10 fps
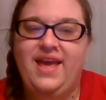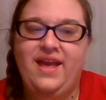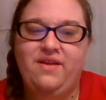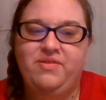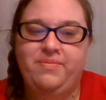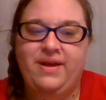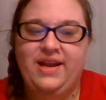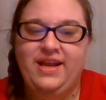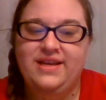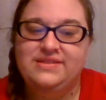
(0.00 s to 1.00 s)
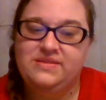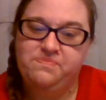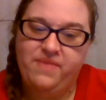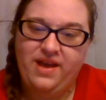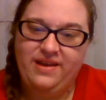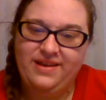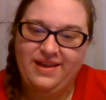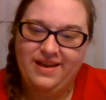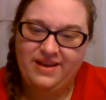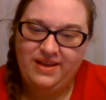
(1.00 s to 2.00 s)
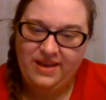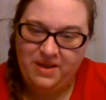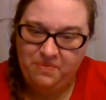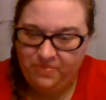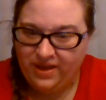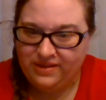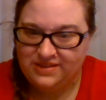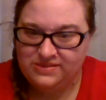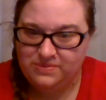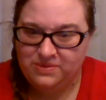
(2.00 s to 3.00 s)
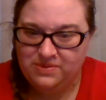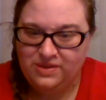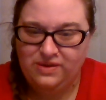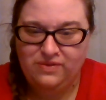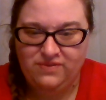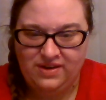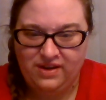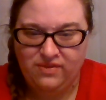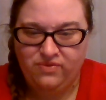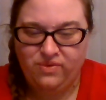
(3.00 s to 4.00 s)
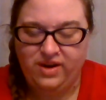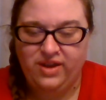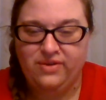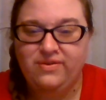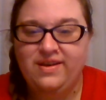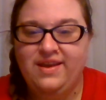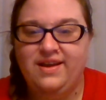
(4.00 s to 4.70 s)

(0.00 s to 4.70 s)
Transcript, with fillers: Hey everybody, it's Meg. I am back this week with a new video for you.